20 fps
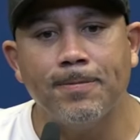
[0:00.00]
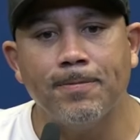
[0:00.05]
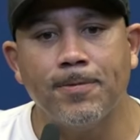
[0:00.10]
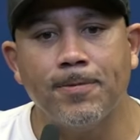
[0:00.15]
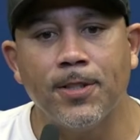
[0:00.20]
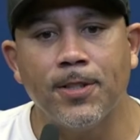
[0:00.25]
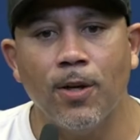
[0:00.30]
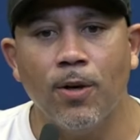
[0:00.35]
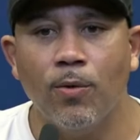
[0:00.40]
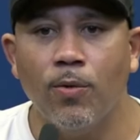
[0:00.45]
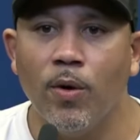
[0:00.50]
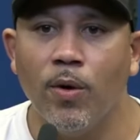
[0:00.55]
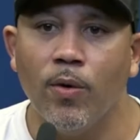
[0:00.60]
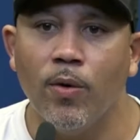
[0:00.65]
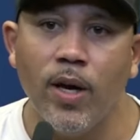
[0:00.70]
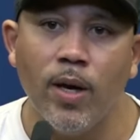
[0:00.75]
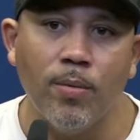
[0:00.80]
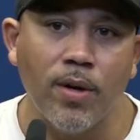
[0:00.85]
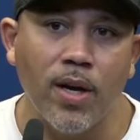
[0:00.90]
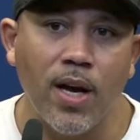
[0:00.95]
So we
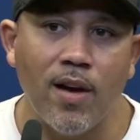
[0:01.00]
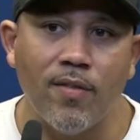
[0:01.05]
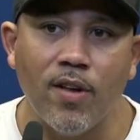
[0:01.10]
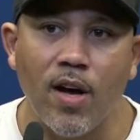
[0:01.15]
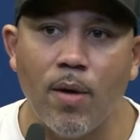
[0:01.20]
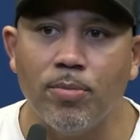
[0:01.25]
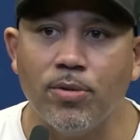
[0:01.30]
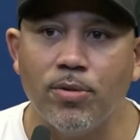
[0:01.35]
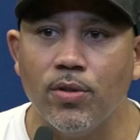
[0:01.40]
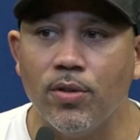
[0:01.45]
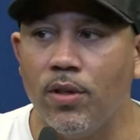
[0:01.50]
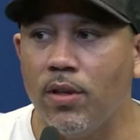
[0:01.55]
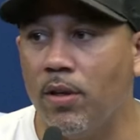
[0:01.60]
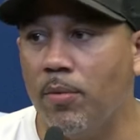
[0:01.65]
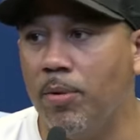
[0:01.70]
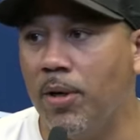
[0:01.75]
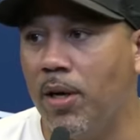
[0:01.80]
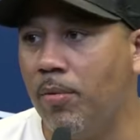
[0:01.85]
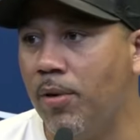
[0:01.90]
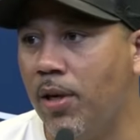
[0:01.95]
were able to have the opportunity to
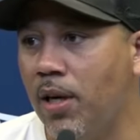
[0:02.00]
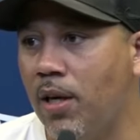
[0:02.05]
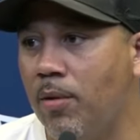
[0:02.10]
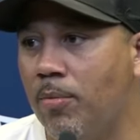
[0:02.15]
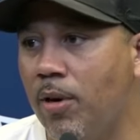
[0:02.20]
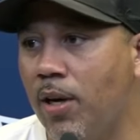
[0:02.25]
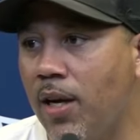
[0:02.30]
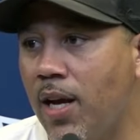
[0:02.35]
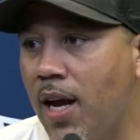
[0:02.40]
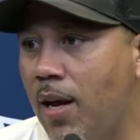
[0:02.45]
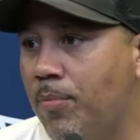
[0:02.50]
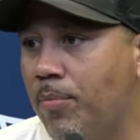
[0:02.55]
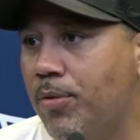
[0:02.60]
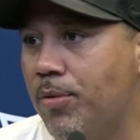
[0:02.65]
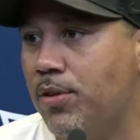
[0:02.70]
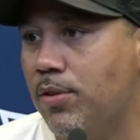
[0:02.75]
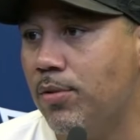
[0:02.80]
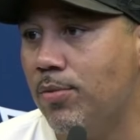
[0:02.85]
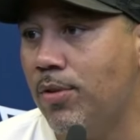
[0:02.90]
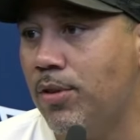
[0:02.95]
be able to get him on
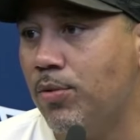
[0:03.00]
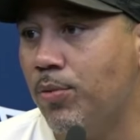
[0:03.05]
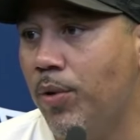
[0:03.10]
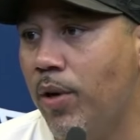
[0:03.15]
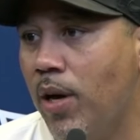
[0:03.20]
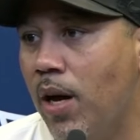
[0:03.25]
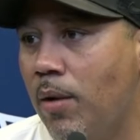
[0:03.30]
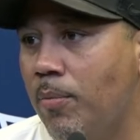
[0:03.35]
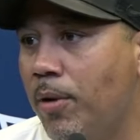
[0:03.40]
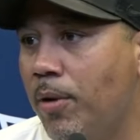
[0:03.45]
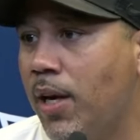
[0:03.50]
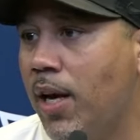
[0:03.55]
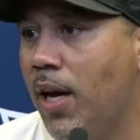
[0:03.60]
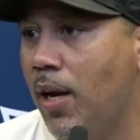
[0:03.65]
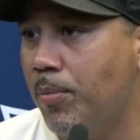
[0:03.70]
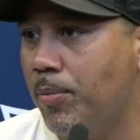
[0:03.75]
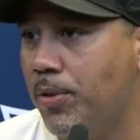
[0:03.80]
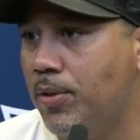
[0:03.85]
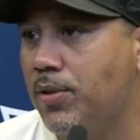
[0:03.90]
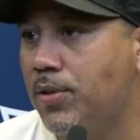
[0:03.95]
campus. And once we got him on
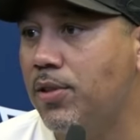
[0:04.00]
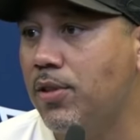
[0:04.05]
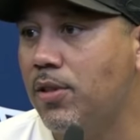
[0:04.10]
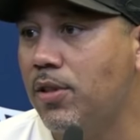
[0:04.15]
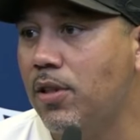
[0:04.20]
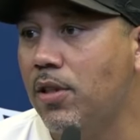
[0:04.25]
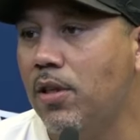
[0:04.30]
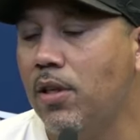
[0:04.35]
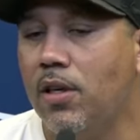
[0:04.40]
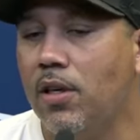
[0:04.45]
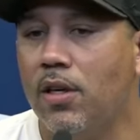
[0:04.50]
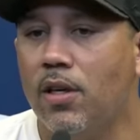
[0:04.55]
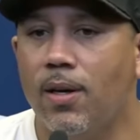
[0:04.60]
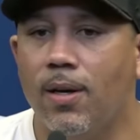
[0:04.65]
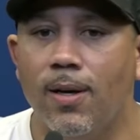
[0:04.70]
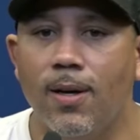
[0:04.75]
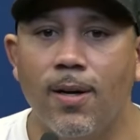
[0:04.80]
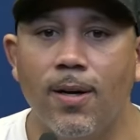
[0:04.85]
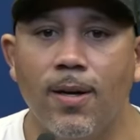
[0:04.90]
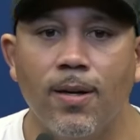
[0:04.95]
campus,
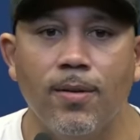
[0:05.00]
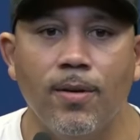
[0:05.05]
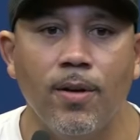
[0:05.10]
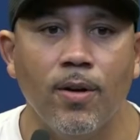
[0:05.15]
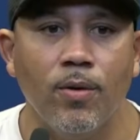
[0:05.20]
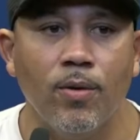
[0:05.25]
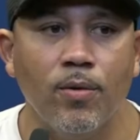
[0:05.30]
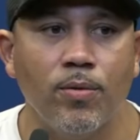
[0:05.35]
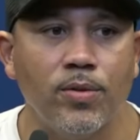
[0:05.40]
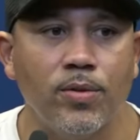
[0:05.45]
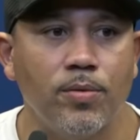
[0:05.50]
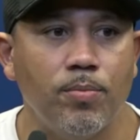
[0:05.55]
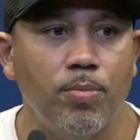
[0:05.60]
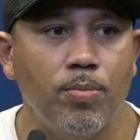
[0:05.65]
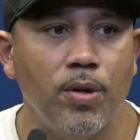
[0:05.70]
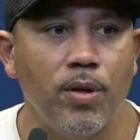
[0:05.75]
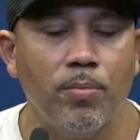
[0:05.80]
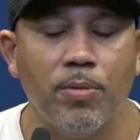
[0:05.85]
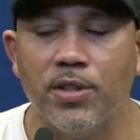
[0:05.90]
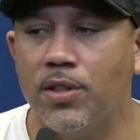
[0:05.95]
you know, it was
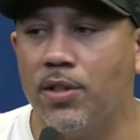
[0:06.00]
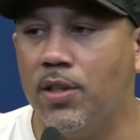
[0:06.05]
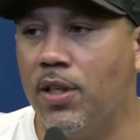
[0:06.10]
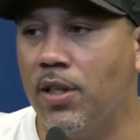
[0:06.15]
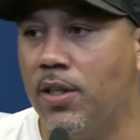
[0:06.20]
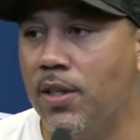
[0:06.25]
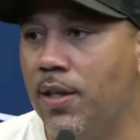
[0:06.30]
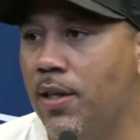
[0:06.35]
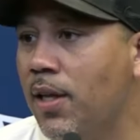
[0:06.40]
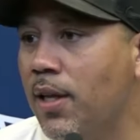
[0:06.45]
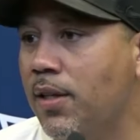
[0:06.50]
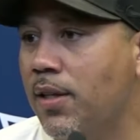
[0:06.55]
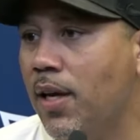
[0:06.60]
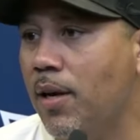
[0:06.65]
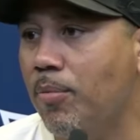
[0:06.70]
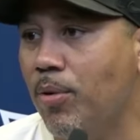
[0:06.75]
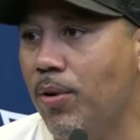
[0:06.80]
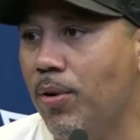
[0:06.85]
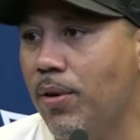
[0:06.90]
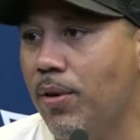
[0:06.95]
pretty much a done deal at
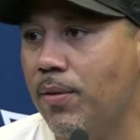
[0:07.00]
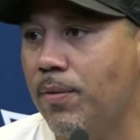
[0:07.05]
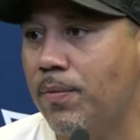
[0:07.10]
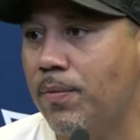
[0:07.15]
that point.